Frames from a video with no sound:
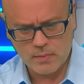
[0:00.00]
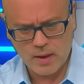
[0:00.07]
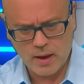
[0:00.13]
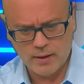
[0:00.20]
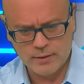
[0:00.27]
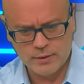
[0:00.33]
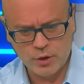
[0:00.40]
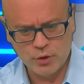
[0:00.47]

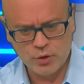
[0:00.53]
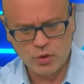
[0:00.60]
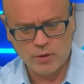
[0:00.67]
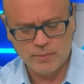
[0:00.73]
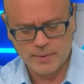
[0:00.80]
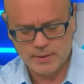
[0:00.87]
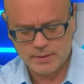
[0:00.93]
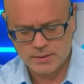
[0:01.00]
no
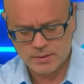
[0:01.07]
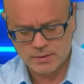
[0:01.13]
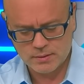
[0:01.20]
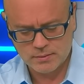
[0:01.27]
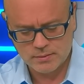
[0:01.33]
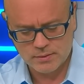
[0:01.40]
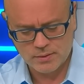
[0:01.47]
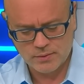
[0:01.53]
comments
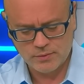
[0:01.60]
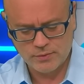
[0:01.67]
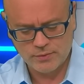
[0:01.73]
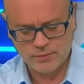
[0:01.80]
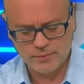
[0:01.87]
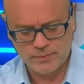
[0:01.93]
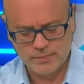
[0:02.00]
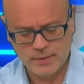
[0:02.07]

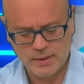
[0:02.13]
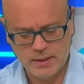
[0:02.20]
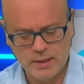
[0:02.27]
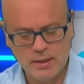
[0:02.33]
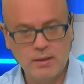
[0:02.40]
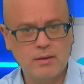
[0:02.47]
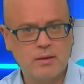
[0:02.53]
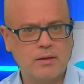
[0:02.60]

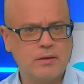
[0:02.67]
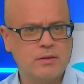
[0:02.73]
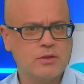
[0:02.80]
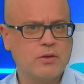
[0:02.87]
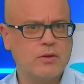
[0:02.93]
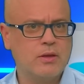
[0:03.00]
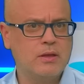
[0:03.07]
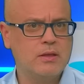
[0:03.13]
either.
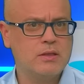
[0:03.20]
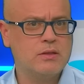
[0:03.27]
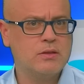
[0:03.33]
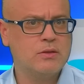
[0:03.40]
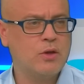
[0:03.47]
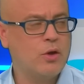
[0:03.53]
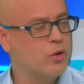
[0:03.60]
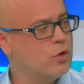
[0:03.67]
So there's
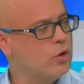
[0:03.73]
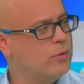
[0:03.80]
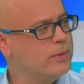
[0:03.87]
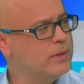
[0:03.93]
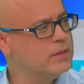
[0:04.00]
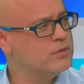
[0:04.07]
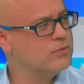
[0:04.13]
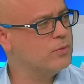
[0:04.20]
no
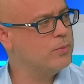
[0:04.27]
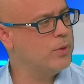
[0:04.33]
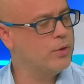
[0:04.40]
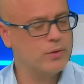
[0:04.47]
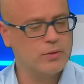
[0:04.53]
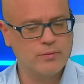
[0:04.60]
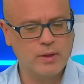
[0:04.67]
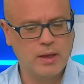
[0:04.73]
comments for
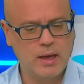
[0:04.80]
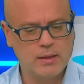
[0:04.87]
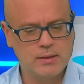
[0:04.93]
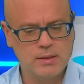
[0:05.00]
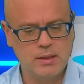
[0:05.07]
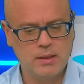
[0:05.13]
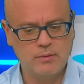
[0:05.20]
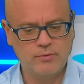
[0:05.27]
both of the
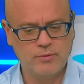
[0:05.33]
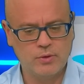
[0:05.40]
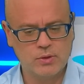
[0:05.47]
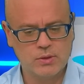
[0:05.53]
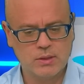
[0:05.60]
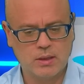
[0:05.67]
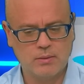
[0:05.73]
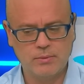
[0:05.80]
Aussie
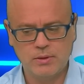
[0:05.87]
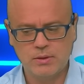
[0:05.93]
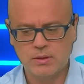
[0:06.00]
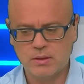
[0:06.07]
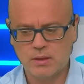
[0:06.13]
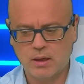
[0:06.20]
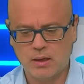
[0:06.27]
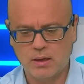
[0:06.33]
first
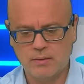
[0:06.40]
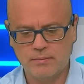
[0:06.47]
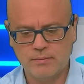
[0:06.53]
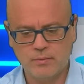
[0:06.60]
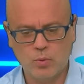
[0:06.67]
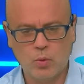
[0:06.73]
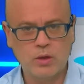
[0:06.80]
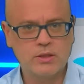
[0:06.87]
timers.
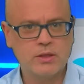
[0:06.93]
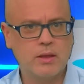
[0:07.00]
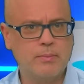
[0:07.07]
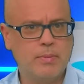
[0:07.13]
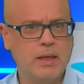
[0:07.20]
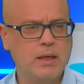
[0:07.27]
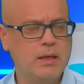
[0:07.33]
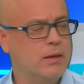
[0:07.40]
Watch the
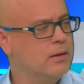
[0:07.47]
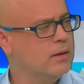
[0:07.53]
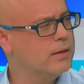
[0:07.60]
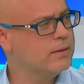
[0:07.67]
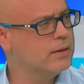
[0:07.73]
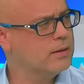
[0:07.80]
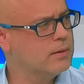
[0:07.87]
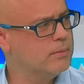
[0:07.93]
betting. I
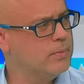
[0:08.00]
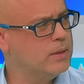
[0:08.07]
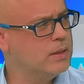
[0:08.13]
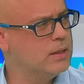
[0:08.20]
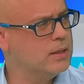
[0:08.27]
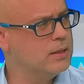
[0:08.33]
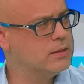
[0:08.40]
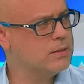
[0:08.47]
think the
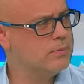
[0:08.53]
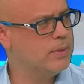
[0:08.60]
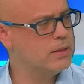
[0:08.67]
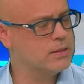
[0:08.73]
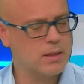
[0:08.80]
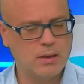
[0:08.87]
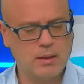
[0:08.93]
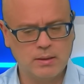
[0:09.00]
betting is the
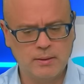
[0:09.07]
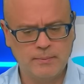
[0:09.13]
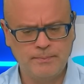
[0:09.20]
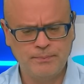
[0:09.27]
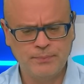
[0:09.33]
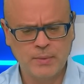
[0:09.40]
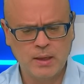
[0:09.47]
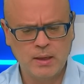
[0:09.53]
best guide.
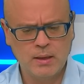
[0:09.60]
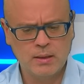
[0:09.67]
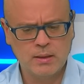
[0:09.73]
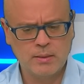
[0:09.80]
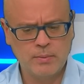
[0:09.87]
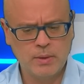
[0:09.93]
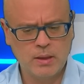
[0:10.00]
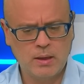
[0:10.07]

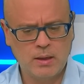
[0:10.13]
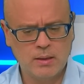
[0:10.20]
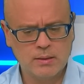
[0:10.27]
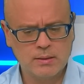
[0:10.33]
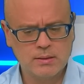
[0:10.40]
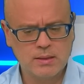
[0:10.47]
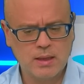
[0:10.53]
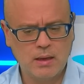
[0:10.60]
Number
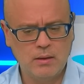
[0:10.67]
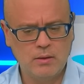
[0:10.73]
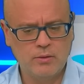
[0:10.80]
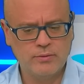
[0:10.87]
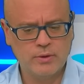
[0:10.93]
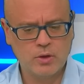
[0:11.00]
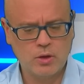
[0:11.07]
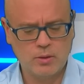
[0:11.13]
9, Tail
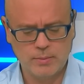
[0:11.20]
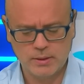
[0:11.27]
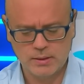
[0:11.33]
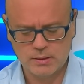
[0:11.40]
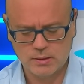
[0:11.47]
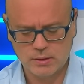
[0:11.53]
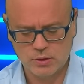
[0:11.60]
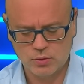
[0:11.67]
of the Comet.
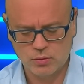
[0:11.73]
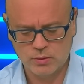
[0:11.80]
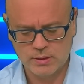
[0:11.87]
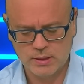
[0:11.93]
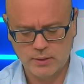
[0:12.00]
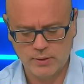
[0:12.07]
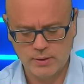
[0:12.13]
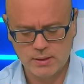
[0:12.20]
Sean
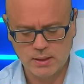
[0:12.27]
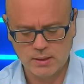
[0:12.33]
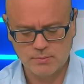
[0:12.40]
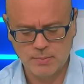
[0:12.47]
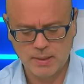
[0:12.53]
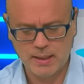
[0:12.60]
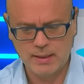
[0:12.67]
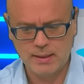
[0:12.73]
Terry says
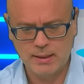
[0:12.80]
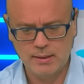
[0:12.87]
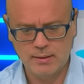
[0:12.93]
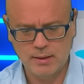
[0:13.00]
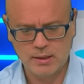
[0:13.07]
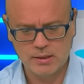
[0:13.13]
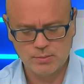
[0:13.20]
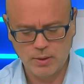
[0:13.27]
may need
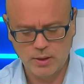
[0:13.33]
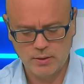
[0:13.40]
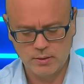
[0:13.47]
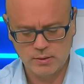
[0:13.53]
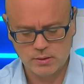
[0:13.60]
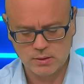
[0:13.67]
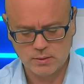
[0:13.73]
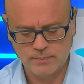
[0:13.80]
the
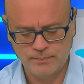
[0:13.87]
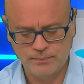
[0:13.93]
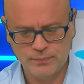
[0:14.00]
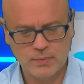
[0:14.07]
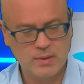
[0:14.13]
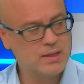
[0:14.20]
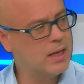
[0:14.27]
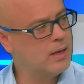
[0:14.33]
experience.
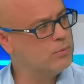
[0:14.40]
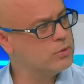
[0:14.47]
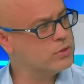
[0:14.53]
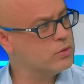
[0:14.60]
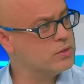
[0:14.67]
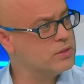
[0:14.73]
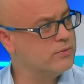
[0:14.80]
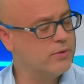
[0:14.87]
Dam was
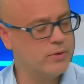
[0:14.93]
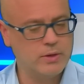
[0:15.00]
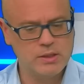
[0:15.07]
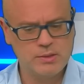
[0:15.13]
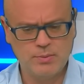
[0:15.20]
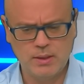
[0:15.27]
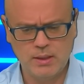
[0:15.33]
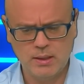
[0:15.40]
also very
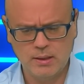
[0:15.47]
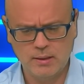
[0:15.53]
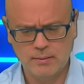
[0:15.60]
speedy.